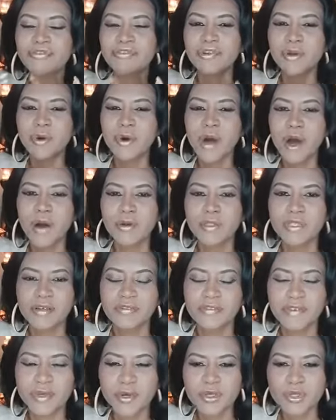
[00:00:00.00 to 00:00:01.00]
flow out
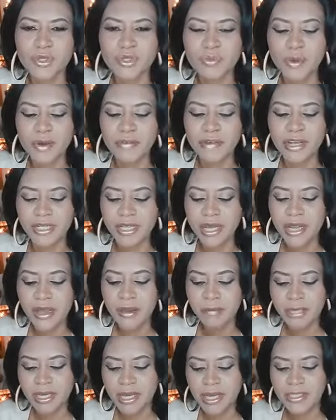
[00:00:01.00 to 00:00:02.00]
of your
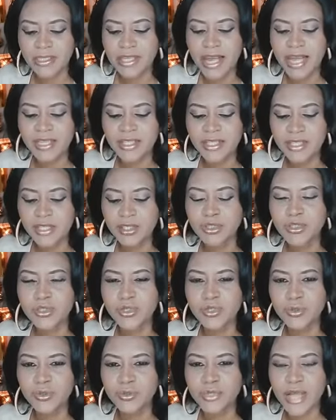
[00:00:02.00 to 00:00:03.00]
spirit because that's the
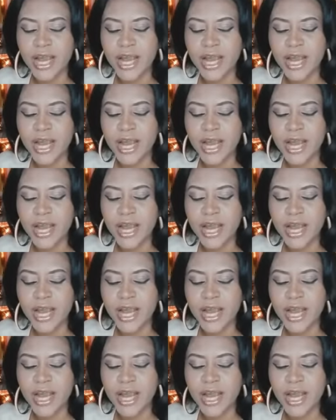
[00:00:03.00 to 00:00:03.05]
Jew.